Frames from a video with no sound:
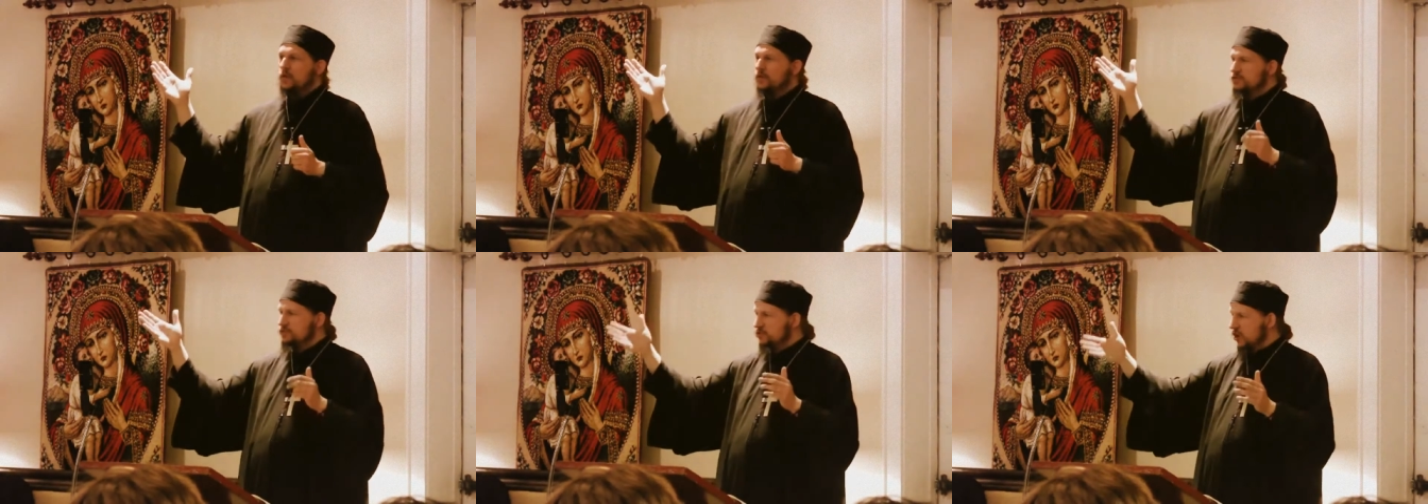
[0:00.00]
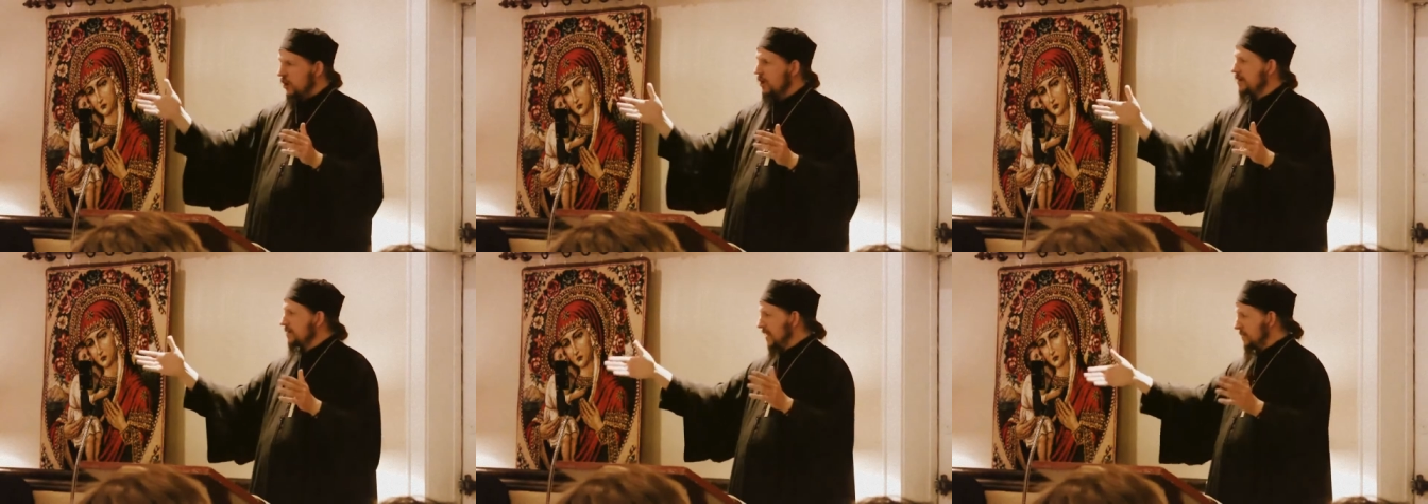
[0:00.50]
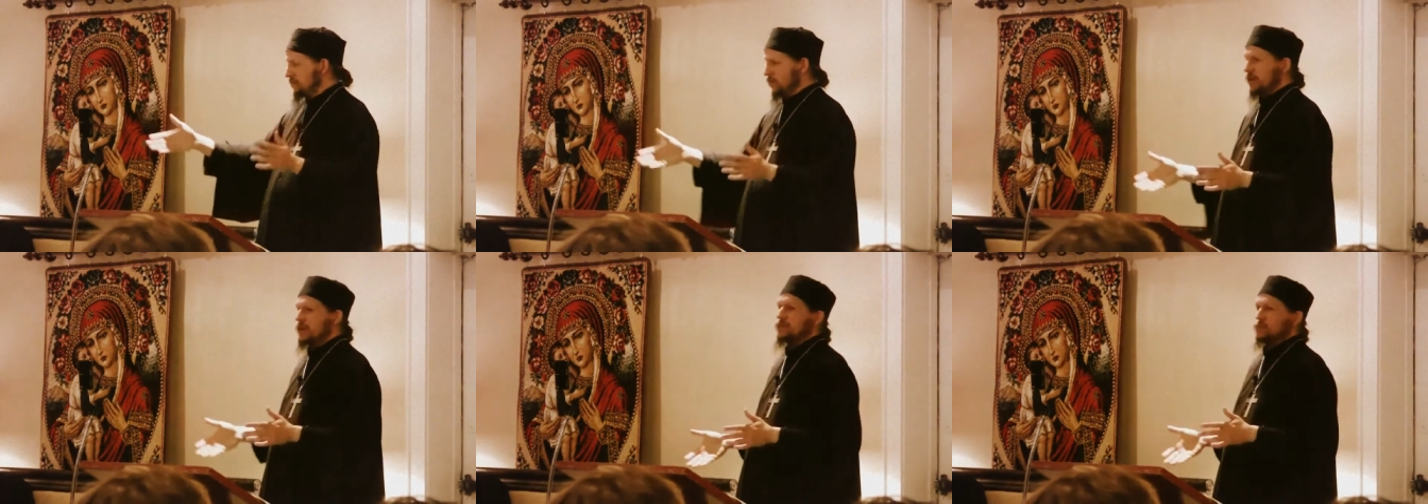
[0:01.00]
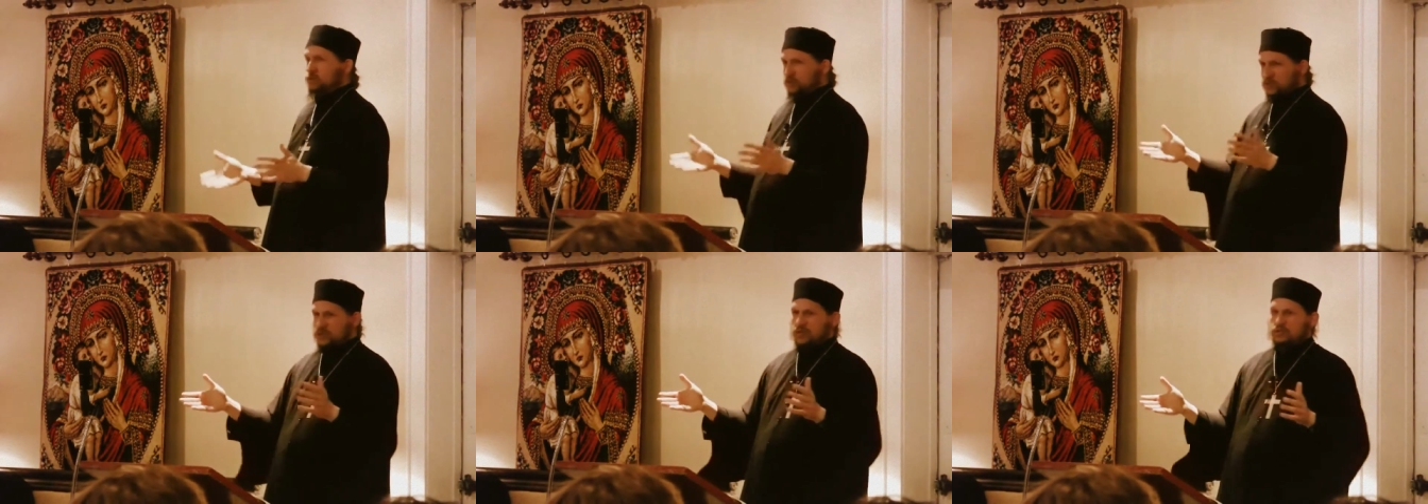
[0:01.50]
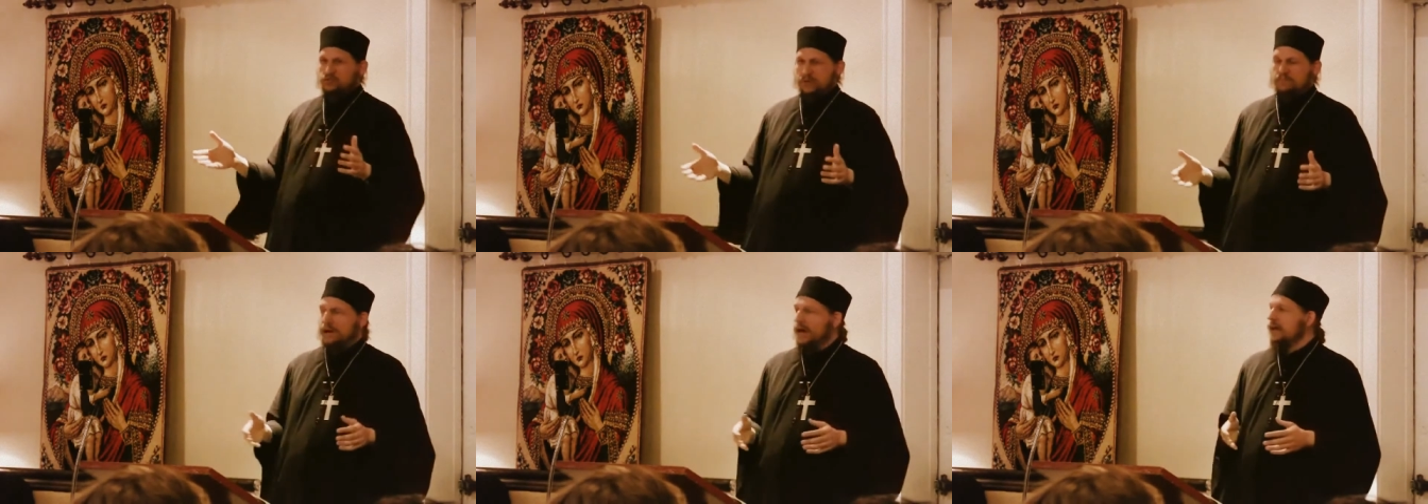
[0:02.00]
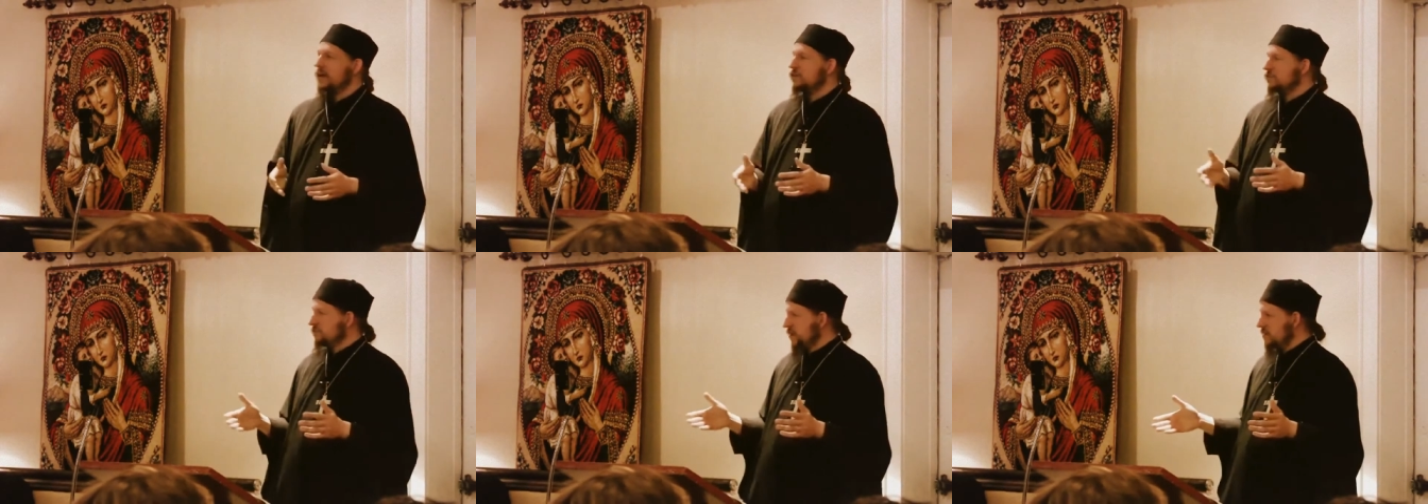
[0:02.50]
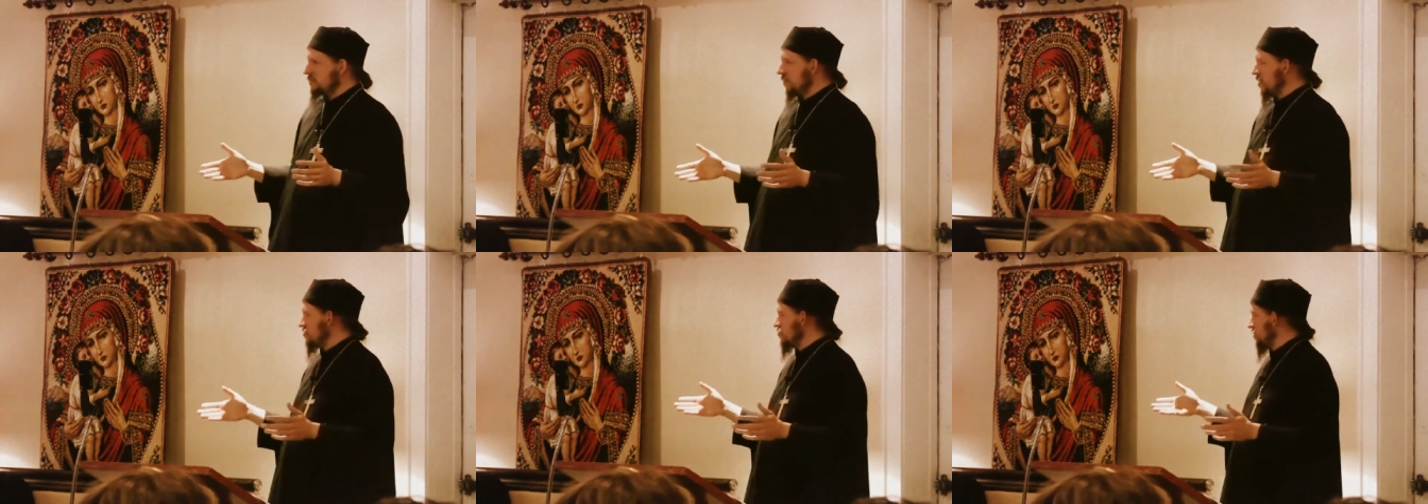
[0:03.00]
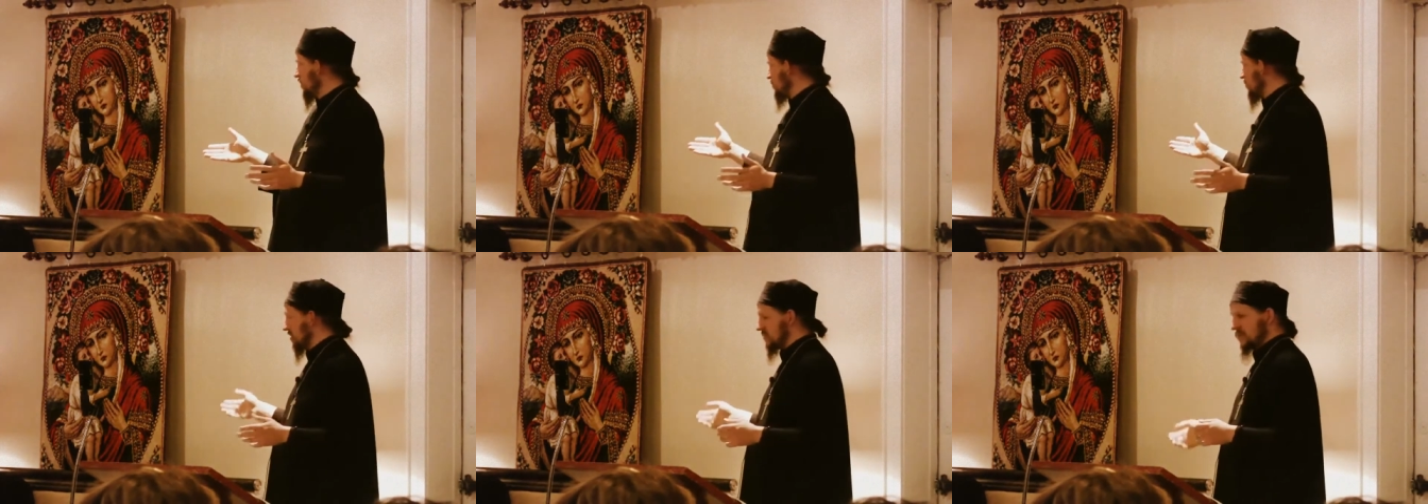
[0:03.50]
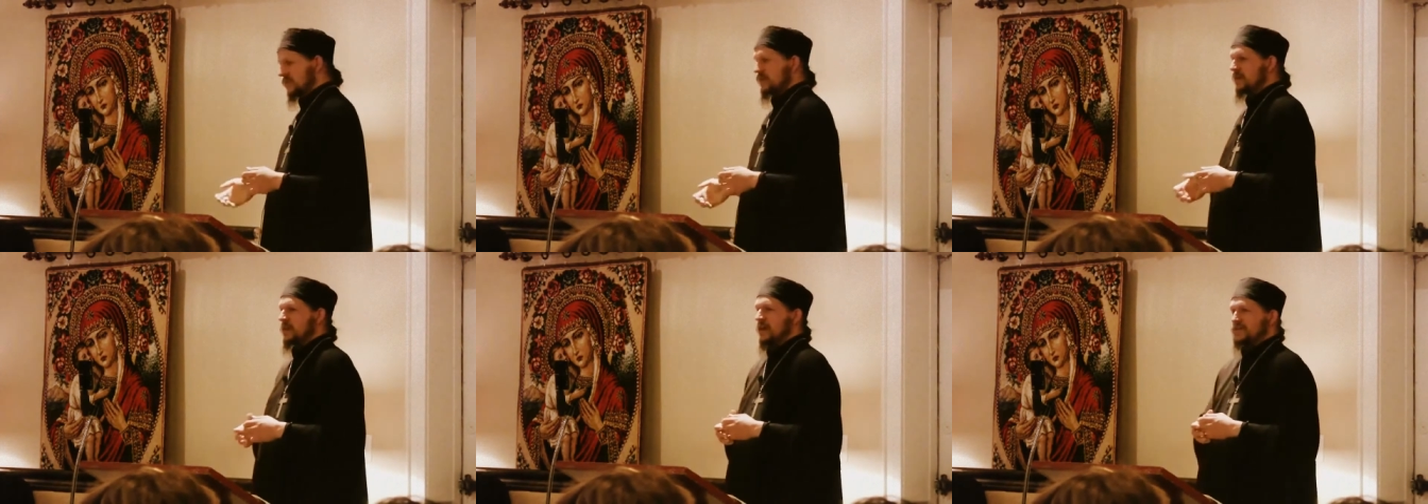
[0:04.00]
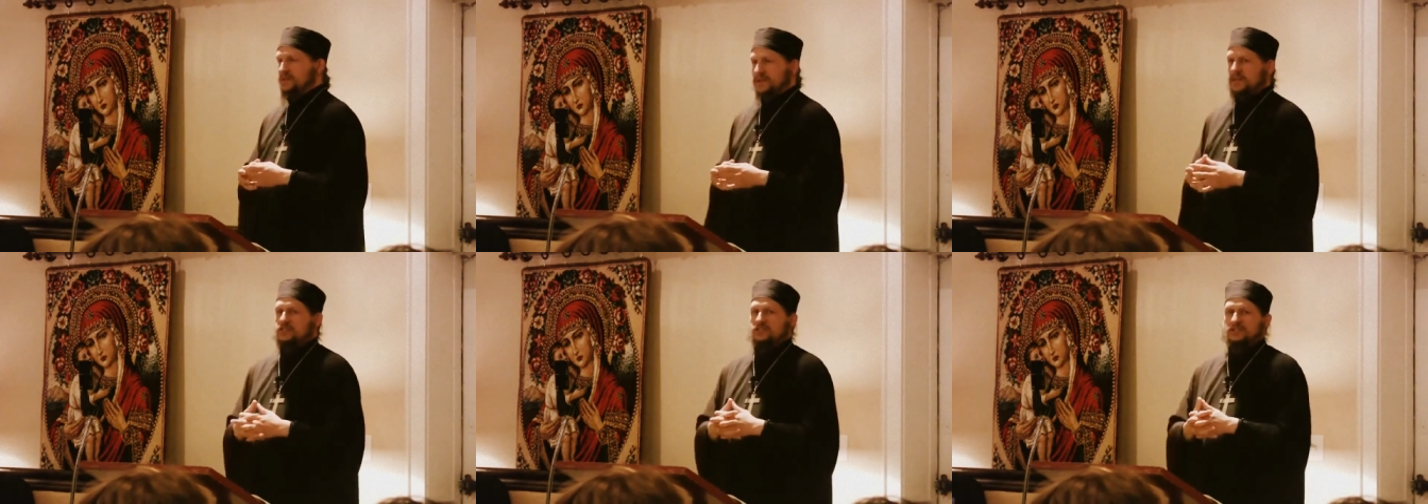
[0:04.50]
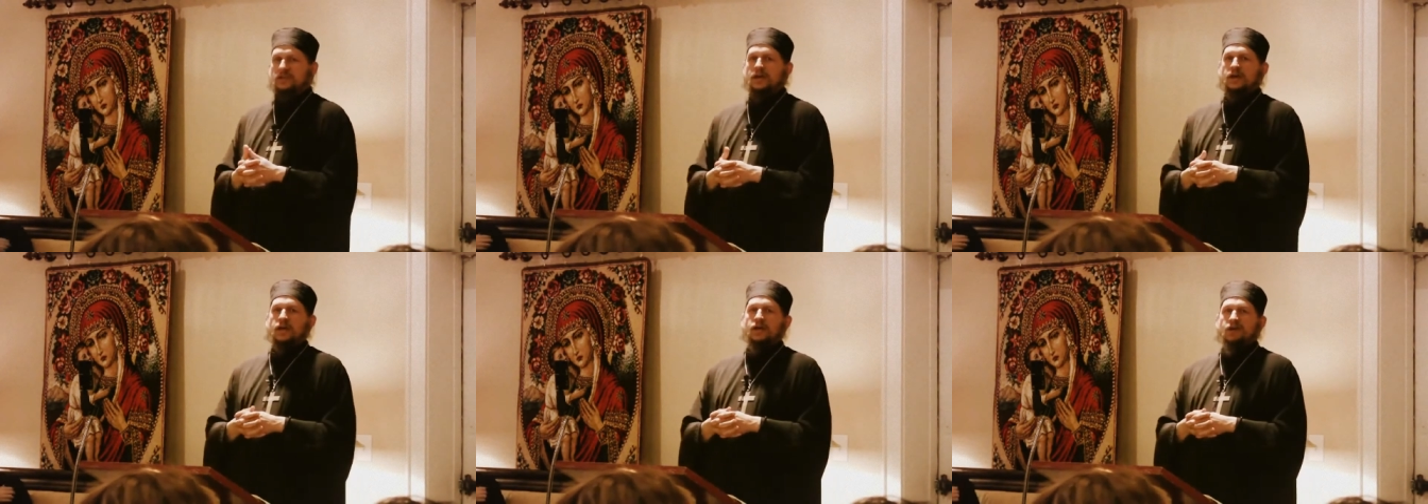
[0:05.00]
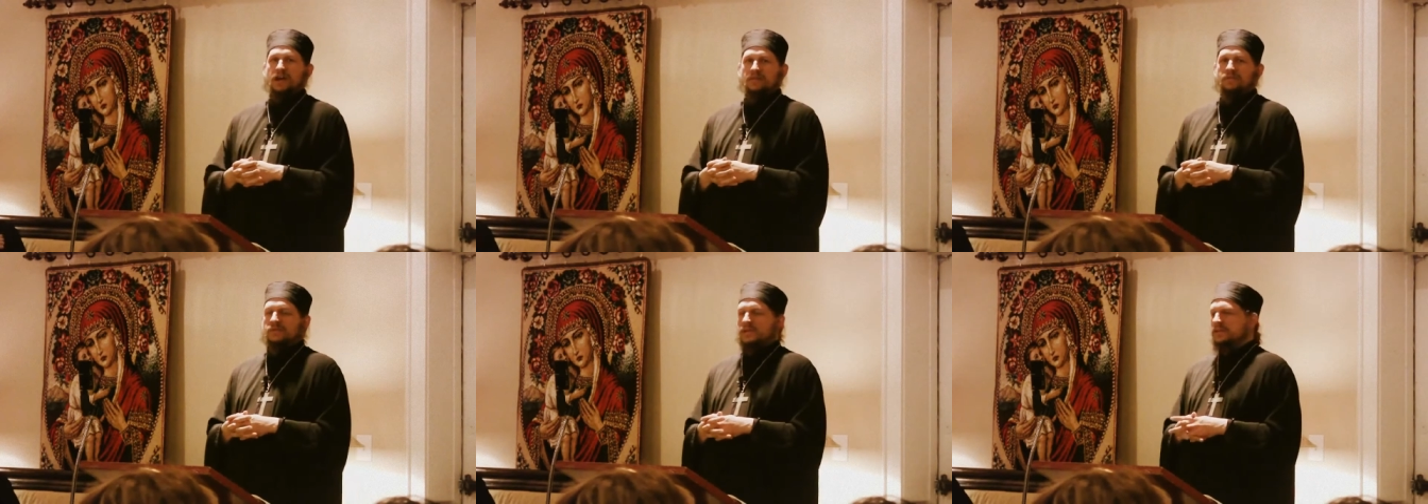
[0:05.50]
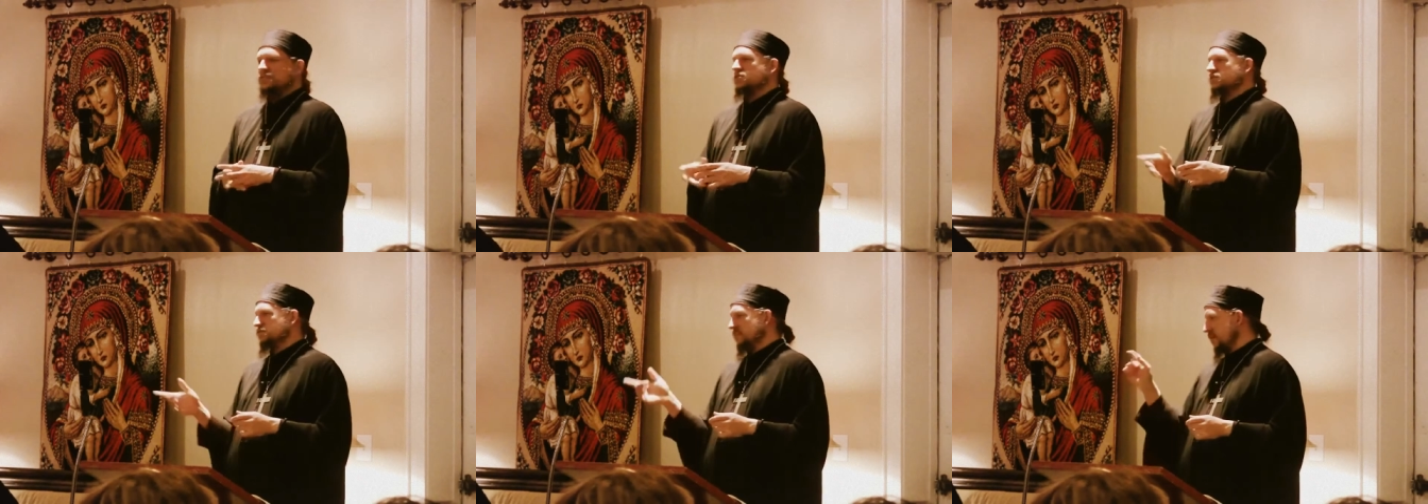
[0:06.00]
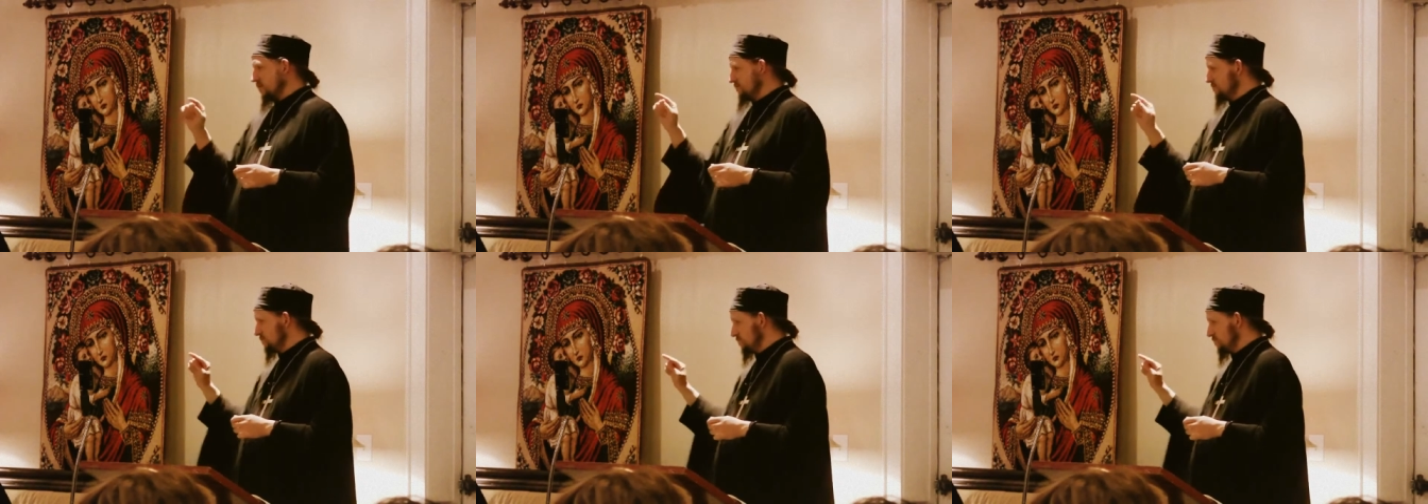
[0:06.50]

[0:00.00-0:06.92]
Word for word: Well, you saw in that book, who was, it's written by a good friend of ours who lives in Thessaloniki, Athanasius Rockafellis. It's got a,